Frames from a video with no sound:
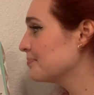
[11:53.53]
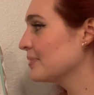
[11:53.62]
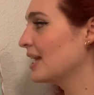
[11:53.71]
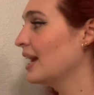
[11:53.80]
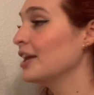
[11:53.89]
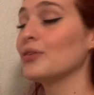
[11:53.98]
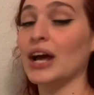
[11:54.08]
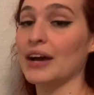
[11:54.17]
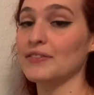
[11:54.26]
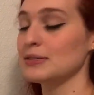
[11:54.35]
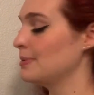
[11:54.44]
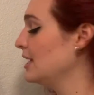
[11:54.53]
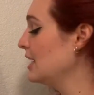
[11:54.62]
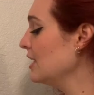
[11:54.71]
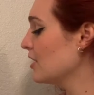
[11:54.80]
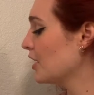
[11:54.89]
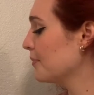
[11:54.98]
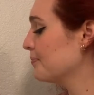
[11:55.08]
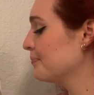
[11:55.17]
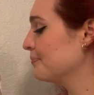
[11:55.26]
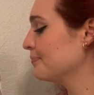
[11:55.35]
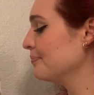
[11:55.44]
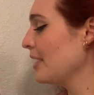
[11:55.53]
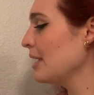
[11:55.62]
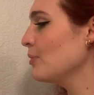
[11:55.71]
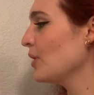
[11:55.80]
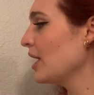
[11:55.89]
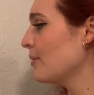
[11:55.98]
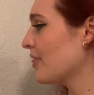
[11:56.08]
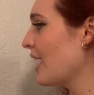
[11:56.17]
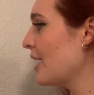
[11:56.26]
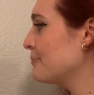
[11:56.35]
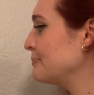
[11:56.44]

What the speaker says: and I don't have to be either. I'm okay with that.